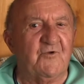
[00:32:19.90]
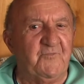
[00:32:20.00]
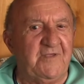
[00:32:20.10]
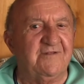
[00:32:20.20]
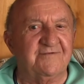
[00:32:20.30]

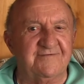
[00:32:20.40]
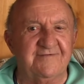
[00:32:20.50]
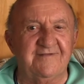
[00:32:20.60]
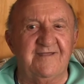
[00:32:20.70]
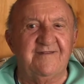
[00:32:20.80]
torpedoes.
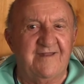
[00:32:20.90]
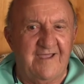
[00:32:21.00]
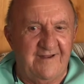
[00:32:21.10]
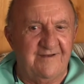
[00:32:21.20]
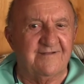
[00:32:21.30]
And you were on the
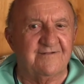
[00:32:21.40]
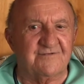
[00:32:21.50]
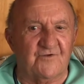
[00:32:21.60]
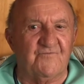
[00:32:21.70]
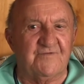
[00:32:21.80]
surface? On the
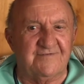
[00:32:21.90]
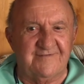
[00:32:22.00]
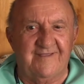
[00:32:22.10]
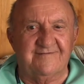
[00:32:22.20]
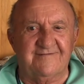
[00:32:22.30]
surface,
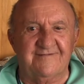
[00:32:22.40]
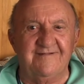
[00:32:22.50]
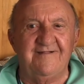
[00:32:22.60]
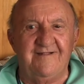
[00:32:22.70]
yes. Okay.